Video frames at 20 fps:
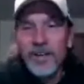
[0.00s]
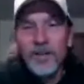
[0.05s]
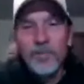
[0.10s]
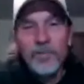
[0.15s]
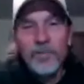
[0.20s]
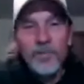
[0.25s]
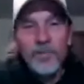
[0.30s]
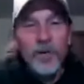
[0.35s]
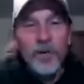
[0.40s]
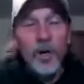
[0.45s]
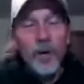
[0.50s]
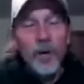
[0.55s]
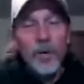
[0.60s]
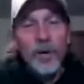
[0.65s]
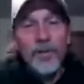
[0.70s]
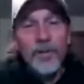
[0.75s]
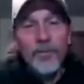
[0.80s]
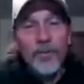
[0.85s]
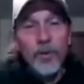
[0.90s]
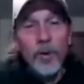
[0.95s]
co-ed
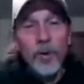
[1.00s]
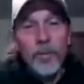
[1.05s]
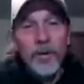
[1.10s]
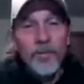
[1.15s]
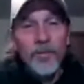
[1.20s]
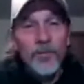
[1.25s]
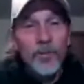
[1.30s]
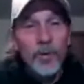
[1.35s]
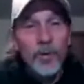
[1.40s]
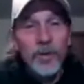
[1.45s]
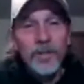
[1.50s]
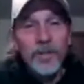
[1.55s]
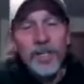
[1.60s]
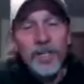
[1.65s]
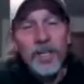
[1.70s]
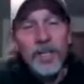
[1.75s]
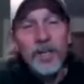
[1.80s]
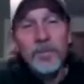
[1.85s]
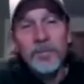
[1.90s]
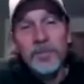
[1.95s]

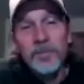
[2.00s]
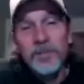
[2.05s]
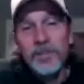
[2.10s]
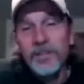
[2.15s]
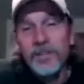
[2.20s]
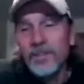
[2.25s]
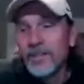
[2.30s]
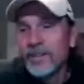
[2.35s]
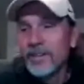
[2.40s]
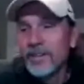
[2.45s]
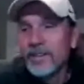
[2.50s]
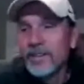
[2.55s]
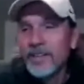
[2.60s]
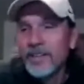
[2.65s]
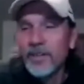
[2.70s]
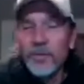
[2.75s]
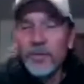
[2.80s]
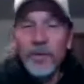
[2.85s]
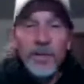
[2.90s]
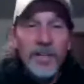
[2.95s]
4x4 teams
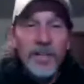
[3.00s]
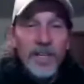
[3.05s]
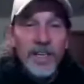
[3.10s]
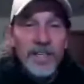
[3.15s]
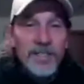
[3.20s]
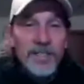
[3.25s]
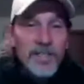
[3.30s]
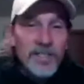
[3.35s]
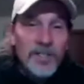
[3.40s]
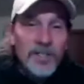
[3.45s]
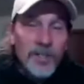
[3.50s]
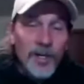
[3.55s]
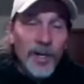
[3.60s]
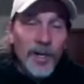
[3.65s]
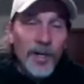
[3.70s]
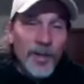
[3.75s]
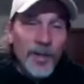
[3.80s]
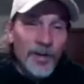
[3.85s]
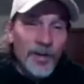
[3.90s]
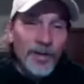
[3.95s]
and run against
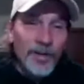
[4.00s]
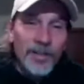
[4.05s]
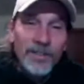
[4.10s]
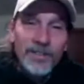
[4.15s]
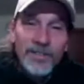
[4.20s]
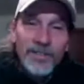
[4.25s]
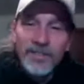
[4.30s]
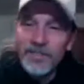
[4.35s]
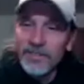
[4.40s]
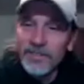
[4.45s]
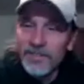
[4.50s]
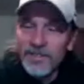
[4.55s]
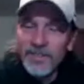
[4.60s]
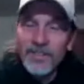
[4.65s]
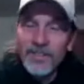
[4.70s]
each other, and